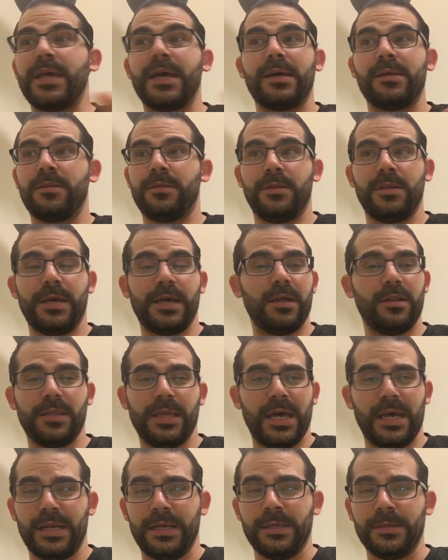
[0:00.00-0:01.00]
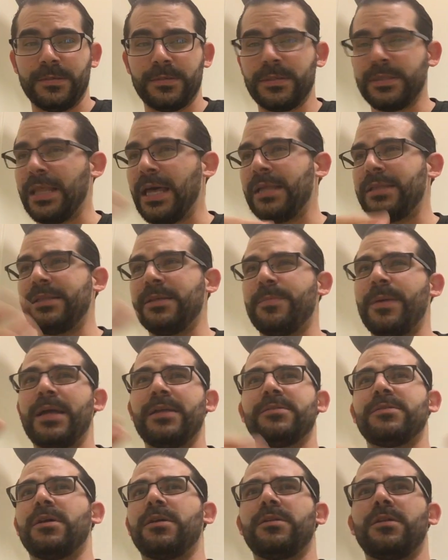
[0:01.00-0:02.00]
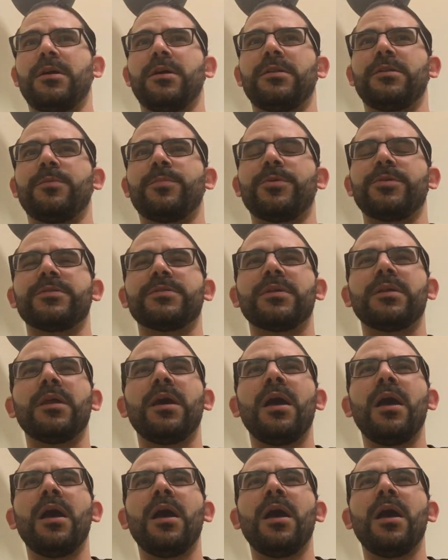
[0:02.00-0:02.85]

that the hell that is, that depends on the person.